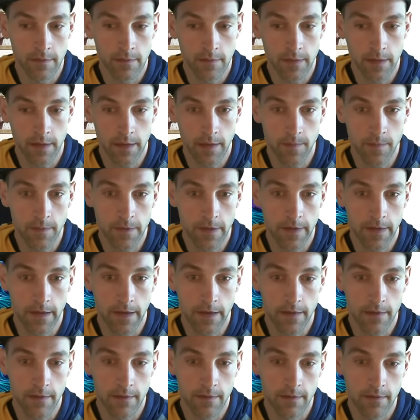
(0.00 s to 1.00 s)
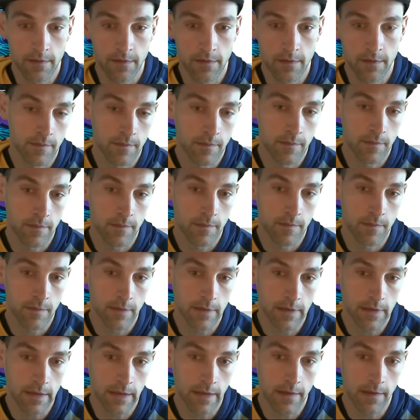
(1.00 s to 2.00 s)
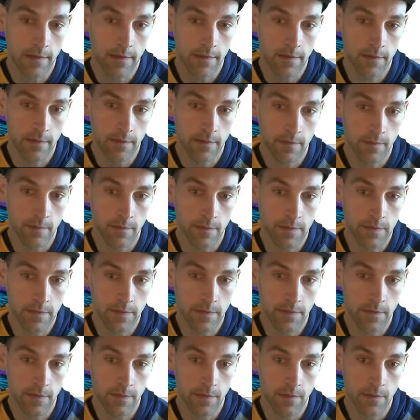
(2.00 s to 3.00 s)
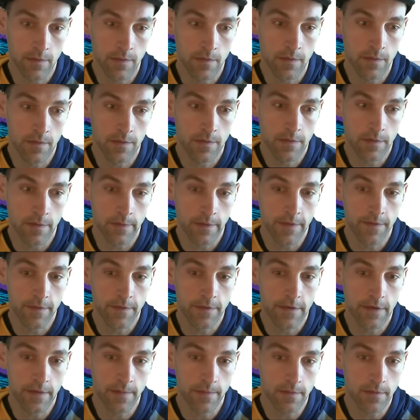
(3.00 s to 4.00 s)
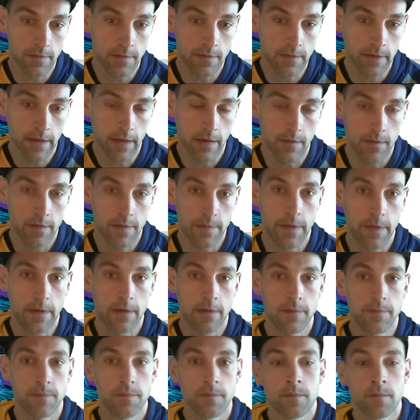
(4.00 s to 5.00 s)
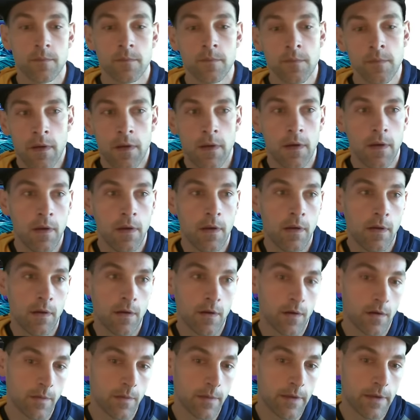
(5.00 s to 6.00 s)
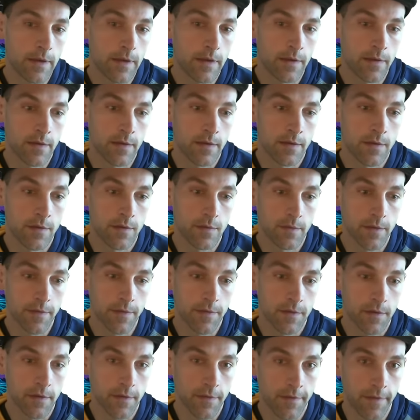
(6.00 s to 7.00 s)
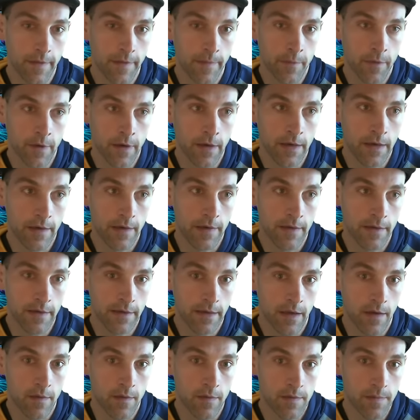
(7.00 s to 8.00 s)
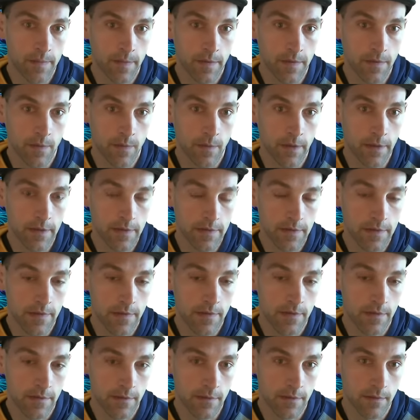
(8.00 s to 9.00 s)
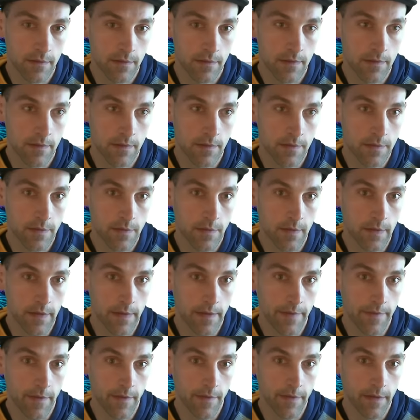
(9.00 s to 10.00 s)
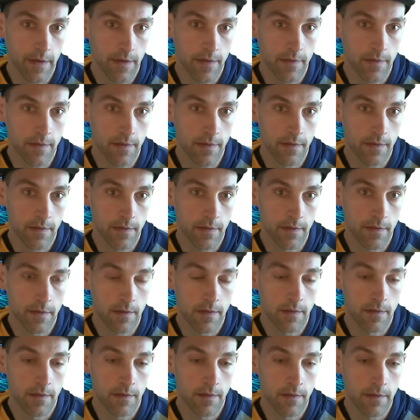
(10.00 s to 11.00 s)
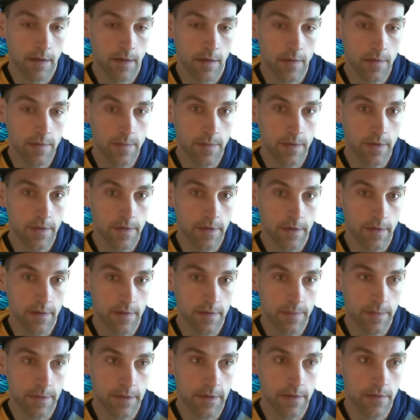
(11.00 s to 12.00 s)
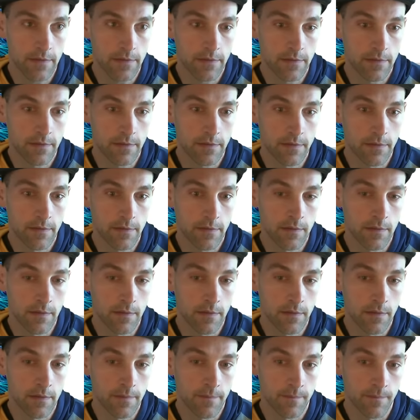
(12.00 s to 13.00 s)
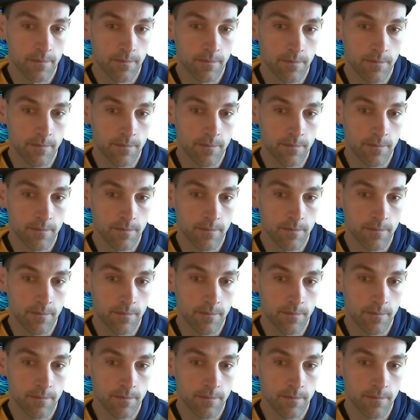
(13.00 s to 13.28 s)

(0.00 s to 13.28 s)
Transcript: Okay, play that. Land, once you, so we have double counterspell. Or we can drifter ephemerate and then counterspell twice. So they'd have to have count, Counterspell their counterspell. spell. Hmm.